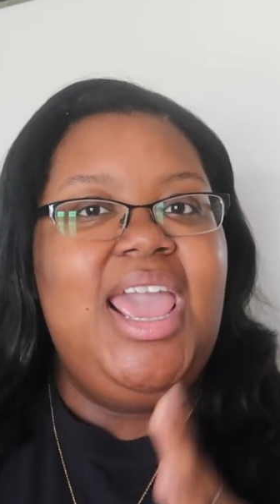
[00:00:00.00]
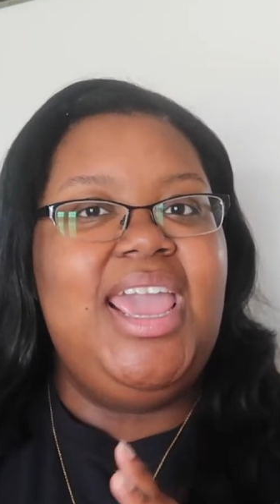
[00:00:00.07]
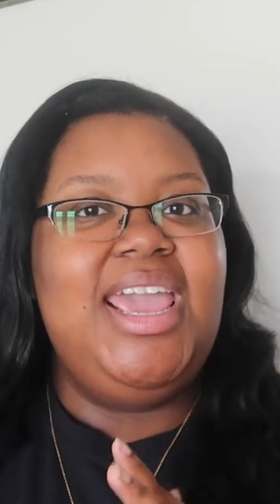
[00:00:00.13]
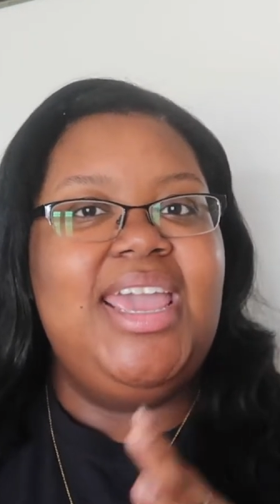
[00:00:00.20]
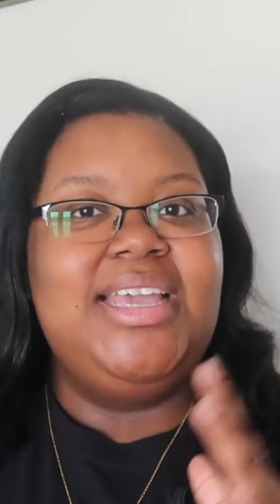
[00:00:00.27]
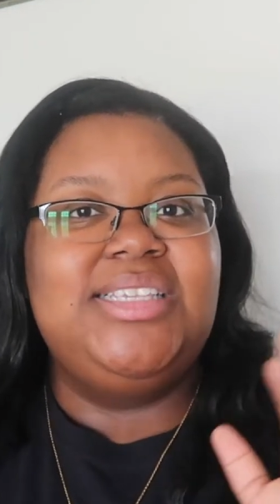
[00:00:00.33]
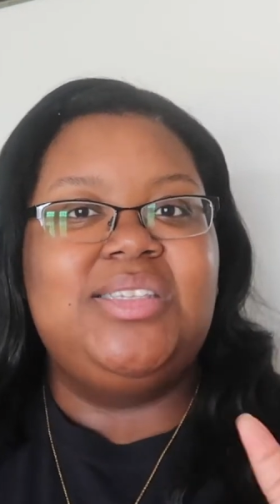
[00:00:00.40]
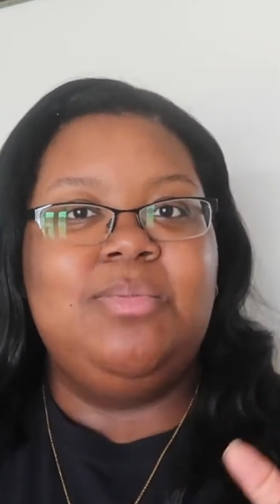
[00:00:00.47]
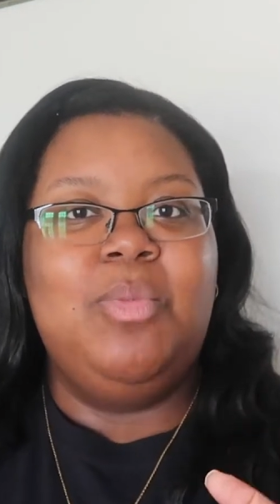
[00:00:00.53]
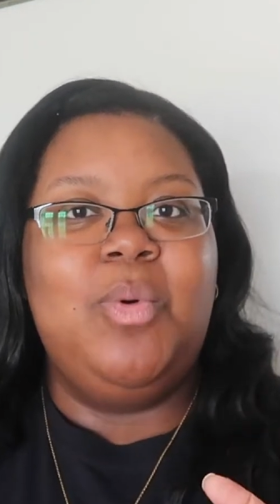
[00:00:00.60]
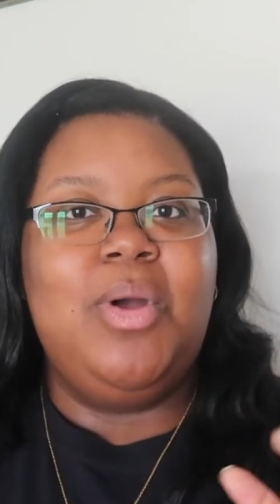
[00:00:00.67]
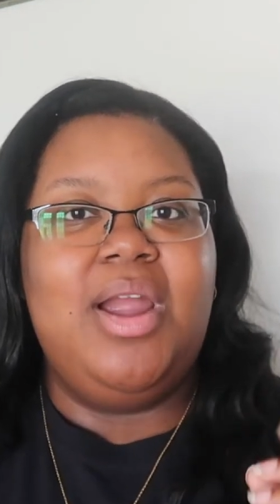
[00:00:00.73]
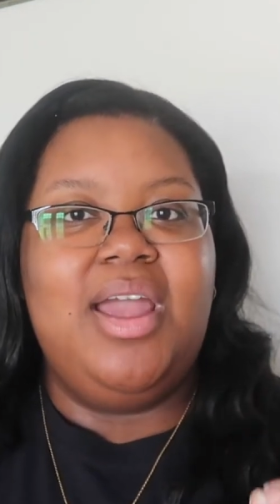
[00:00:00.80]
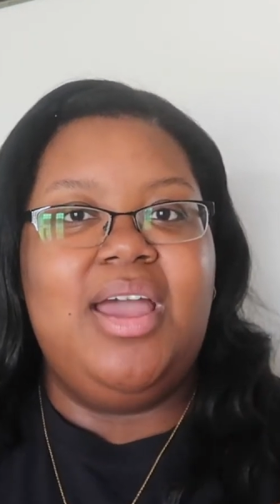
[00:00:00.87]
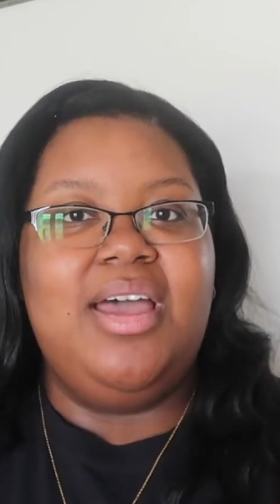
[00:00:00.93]
is
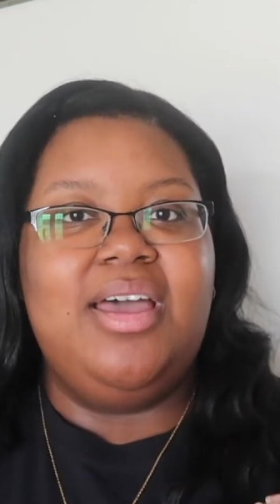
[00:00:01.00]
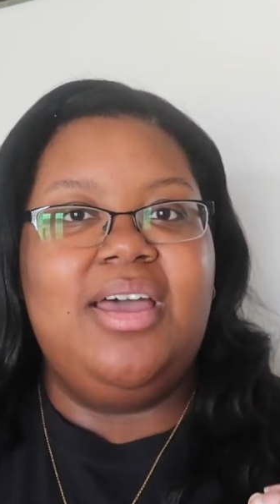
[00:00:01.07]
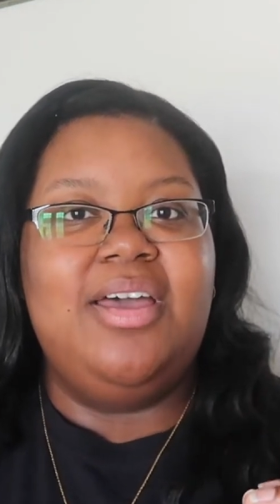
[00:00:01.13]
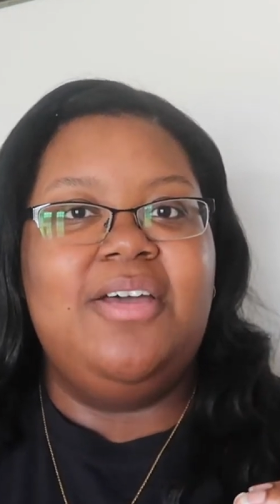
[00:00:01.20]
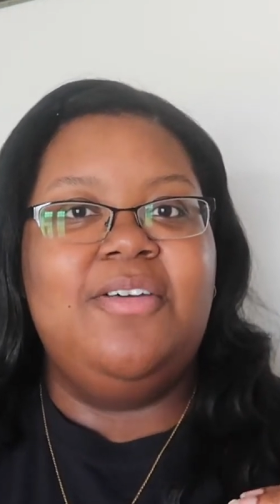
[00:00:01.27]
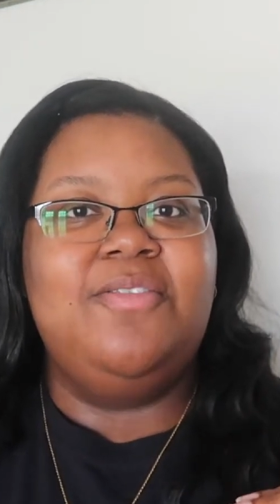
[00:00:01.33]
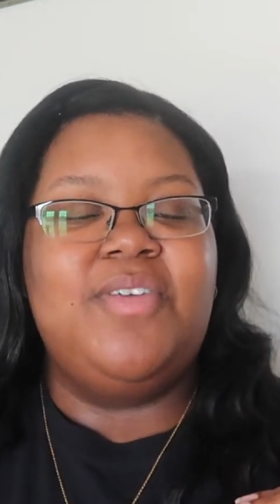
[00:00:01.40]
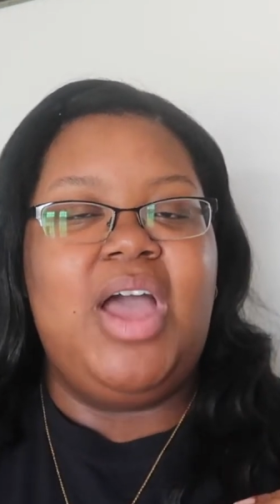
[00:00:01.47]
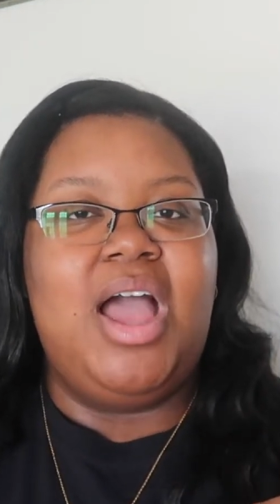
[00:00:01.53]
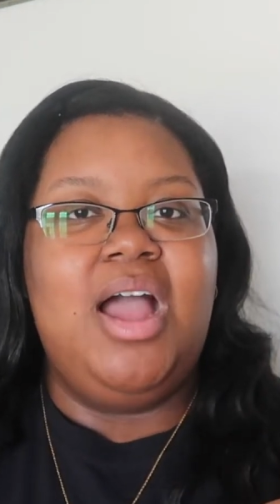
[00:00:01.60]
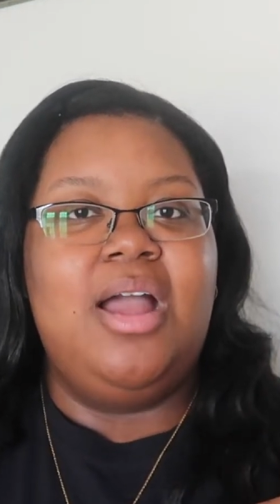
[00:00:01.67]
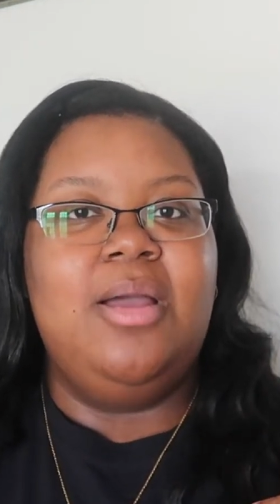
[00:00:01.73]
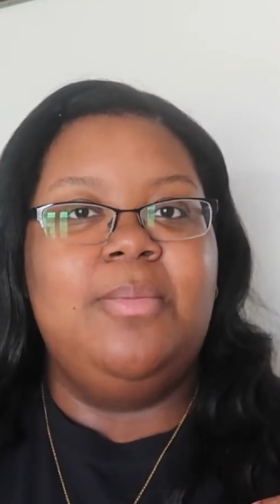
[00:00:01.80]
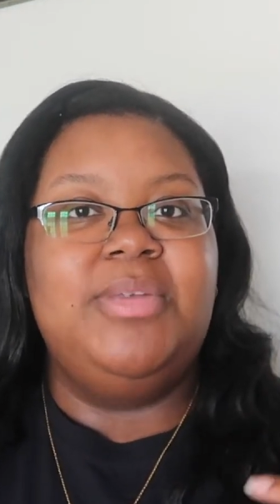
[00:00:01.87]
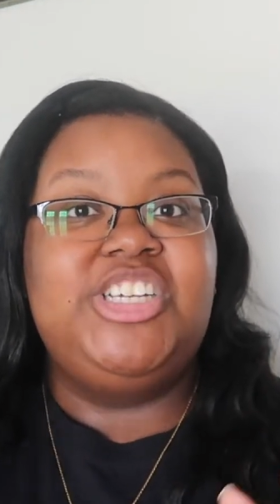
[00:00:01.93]
more of
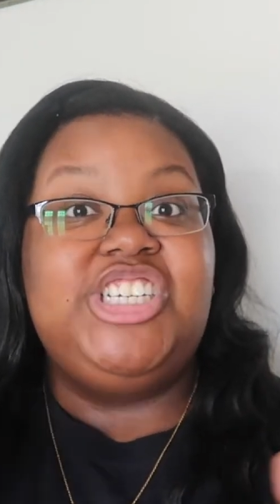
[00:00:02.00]
um,